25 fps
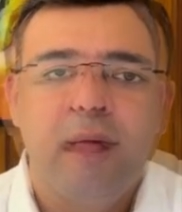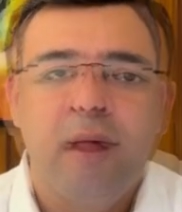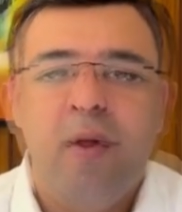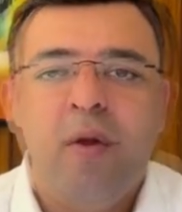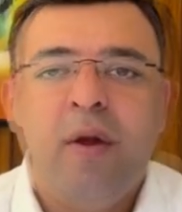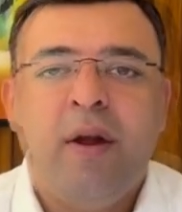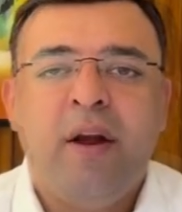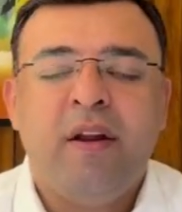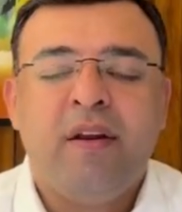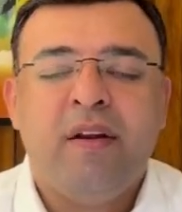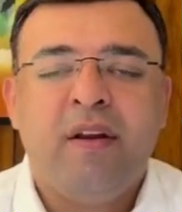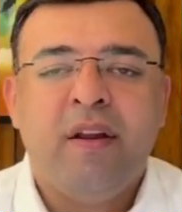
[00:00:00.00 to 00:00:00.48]

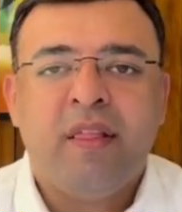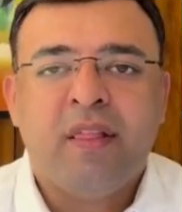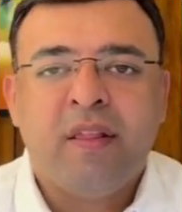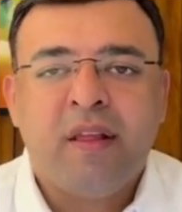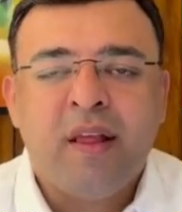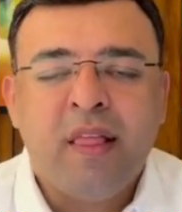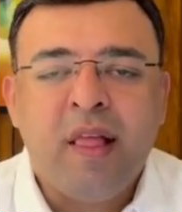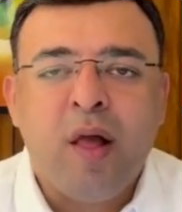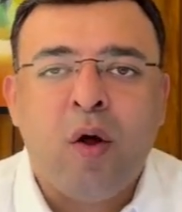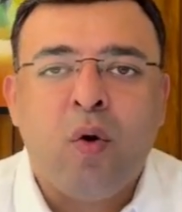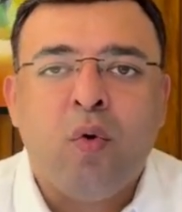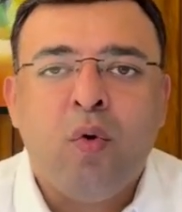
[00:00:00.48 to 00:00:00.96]
Now let us
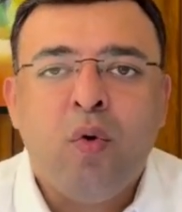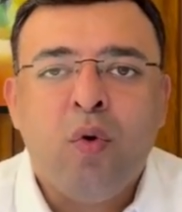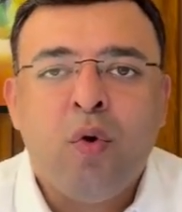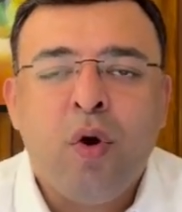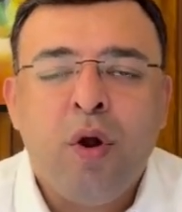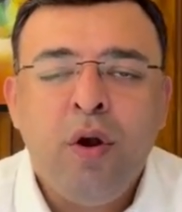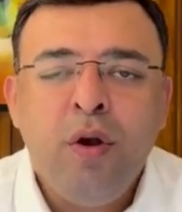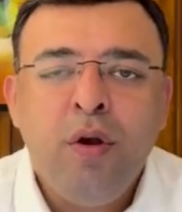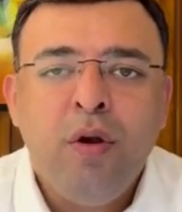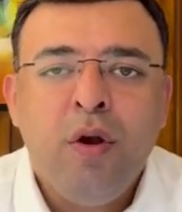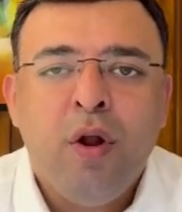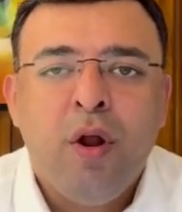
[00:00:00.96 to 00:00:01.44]
discuss
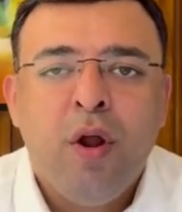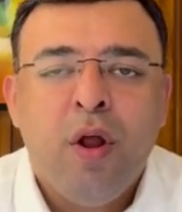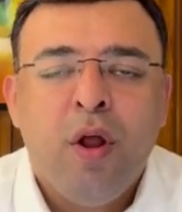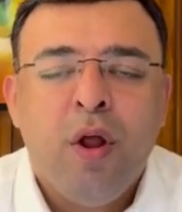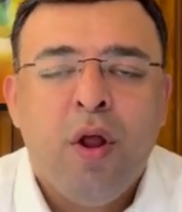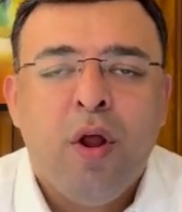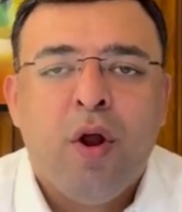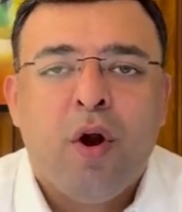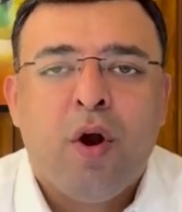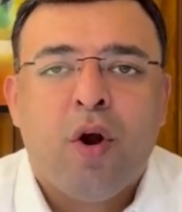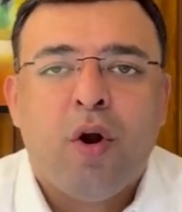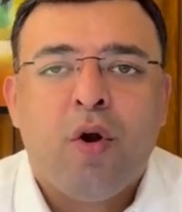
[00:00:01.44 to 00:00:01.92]
outlook on
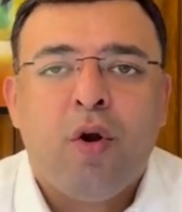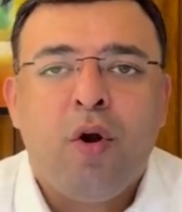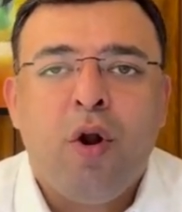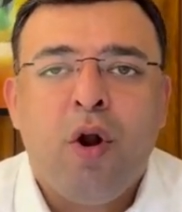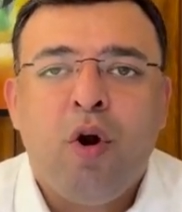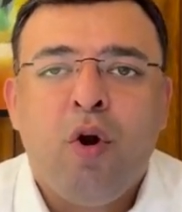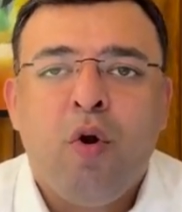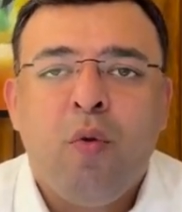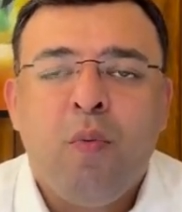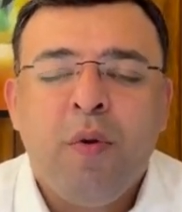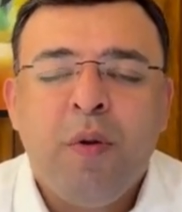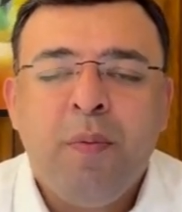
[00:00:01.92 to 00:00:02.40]

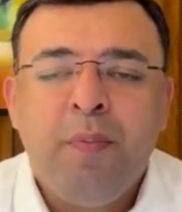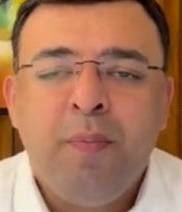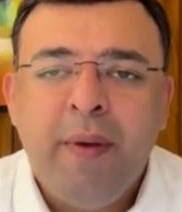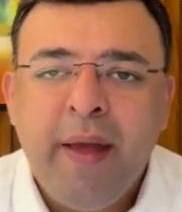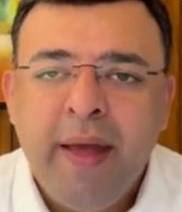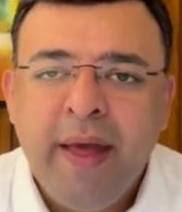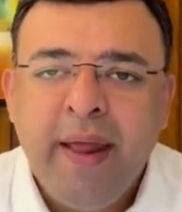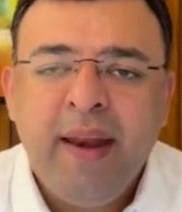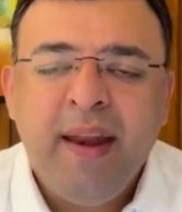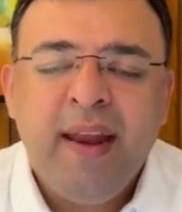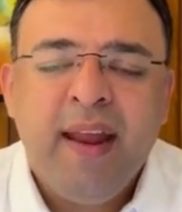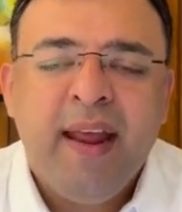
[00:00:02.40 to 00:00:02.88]
dollar rupee
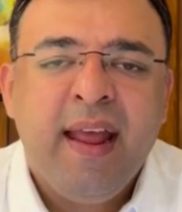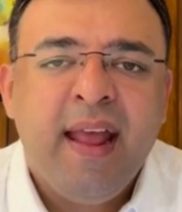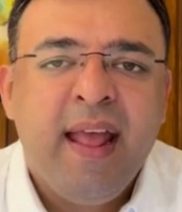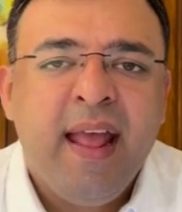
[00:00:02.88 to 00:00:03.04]
pair